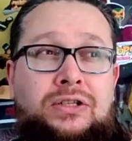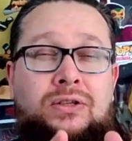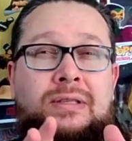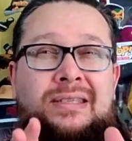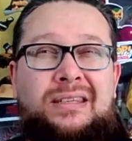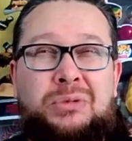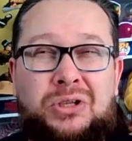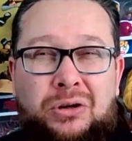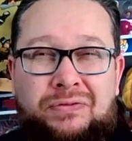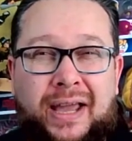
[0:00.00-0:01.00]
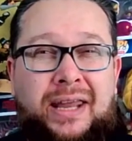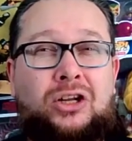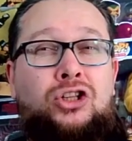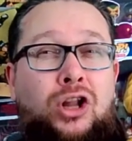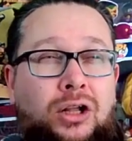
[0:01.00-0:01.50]
So the cinematographer had a
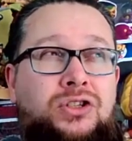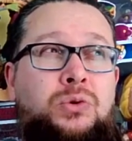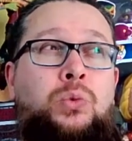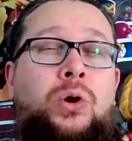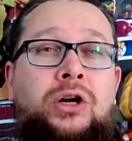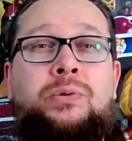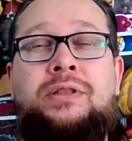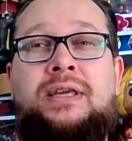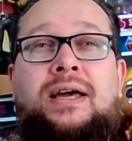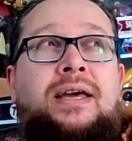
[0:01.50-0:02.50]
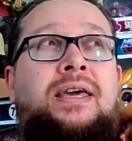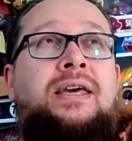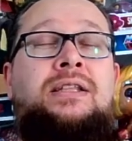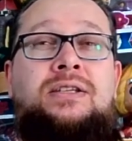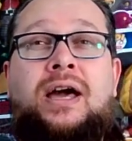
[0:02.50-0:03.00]
lot to work with here
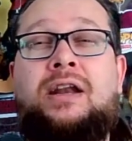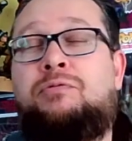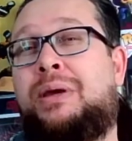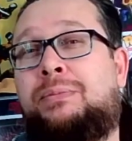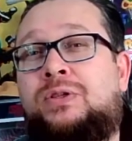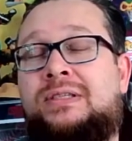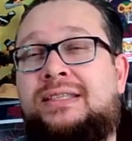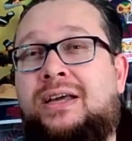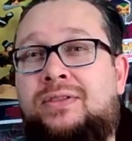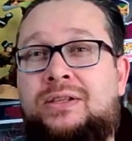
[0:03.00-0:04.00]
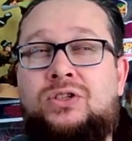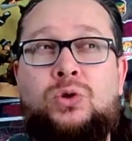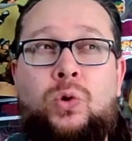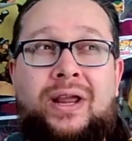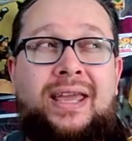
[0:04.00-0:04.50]
to kind of be able to tell that story.